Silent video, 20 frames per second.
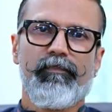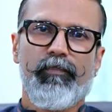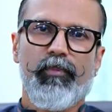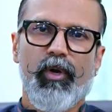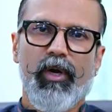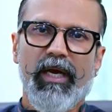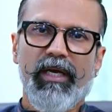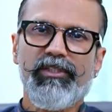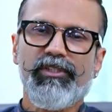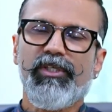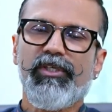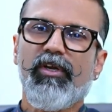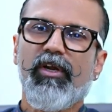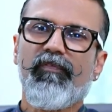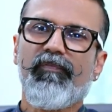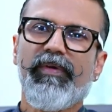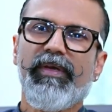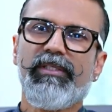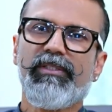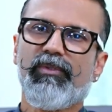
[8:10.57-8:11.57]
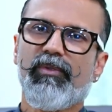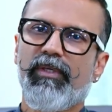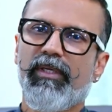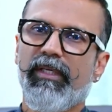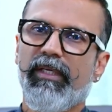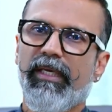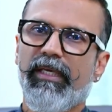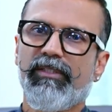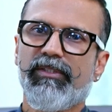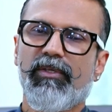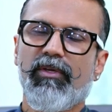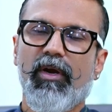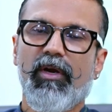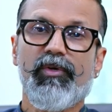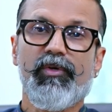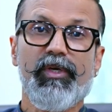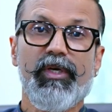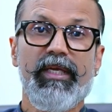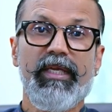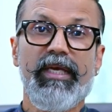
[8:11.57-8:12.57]
production of insulin is
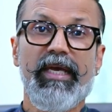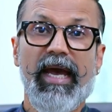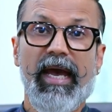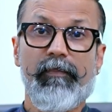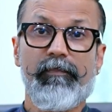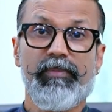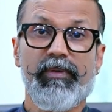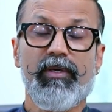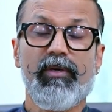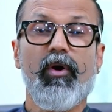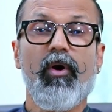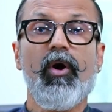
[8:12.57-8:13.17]
not really hampered.